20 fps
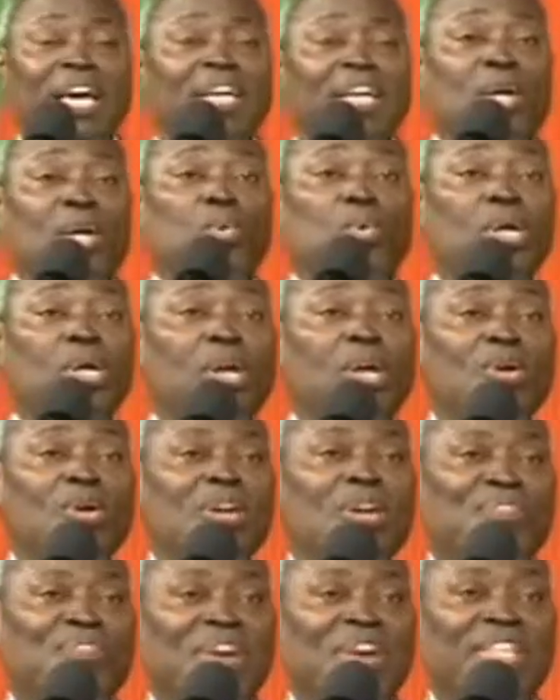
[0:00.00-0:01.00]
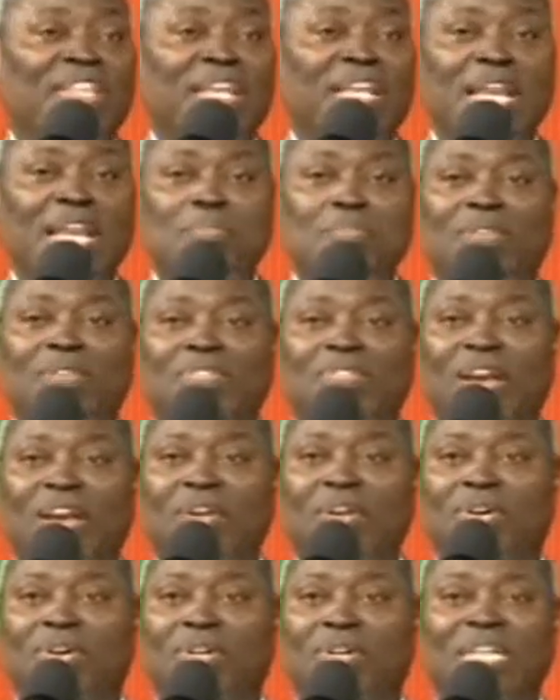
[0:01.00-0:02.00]
they will glorify the name of the
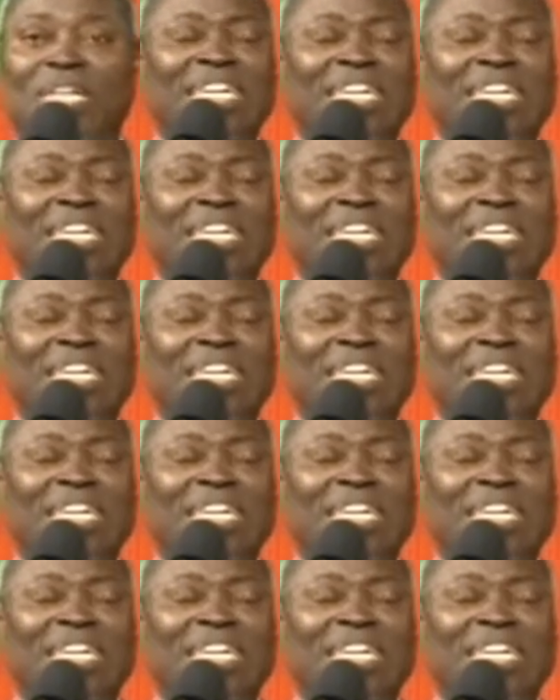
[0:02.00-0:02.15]
Lord.